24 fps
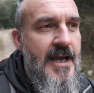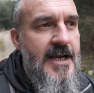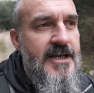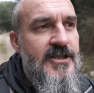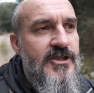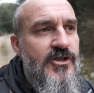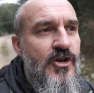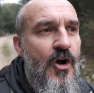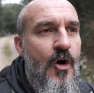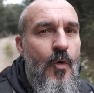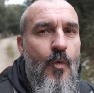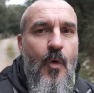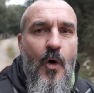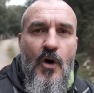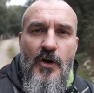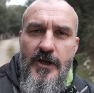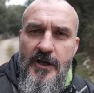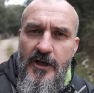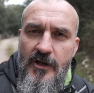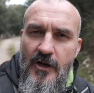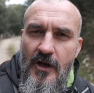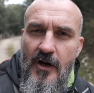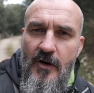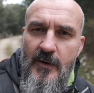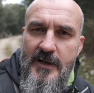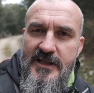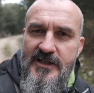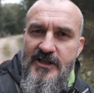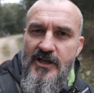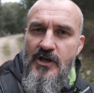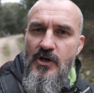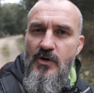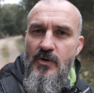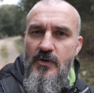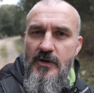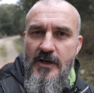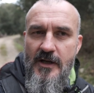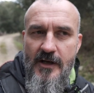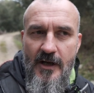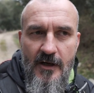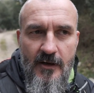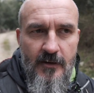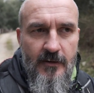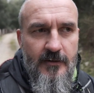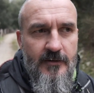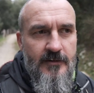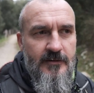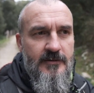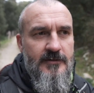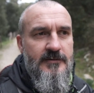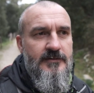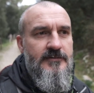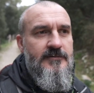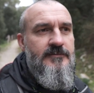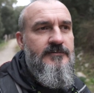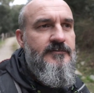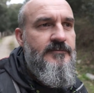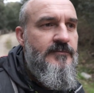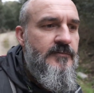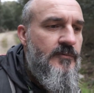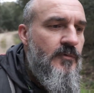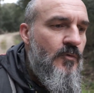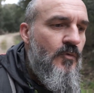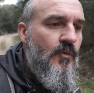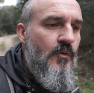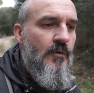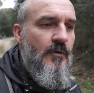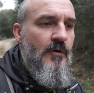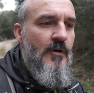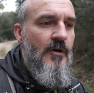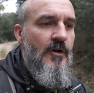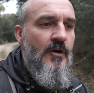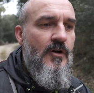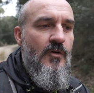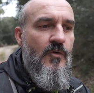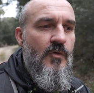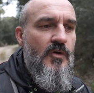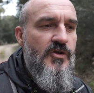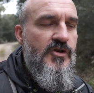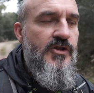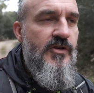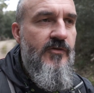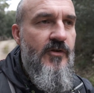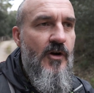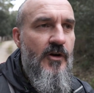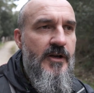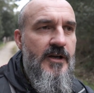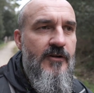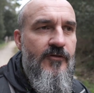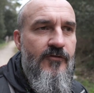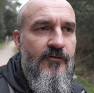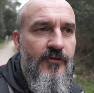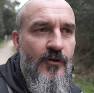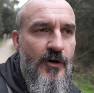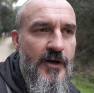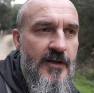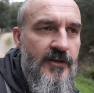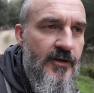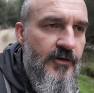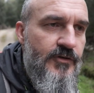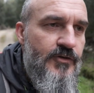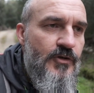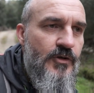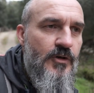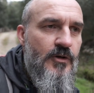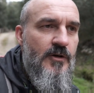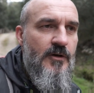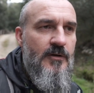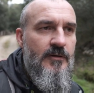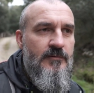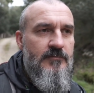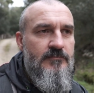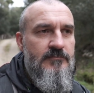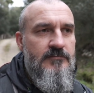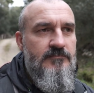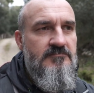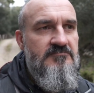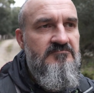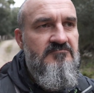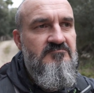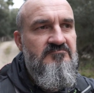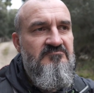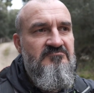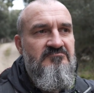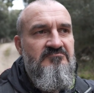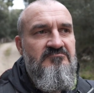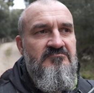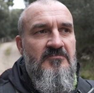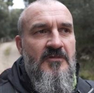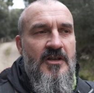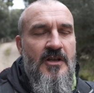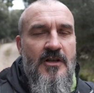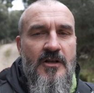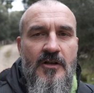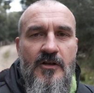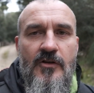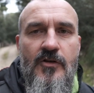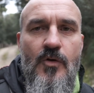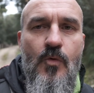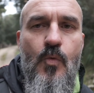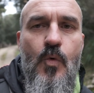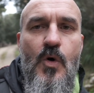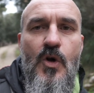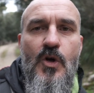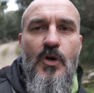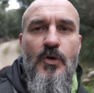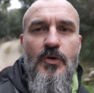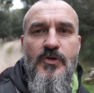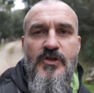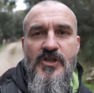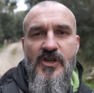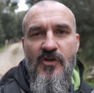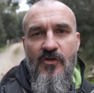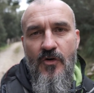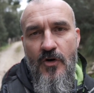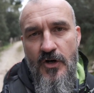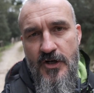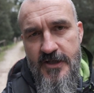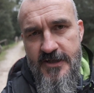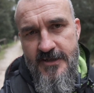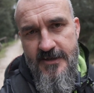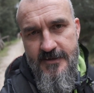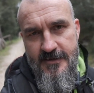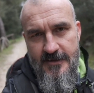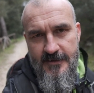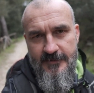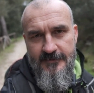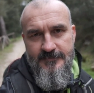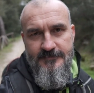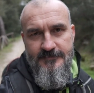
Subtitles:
it's not what you know, it's who you know. Once you've got your foot in the door, the world's your oyster.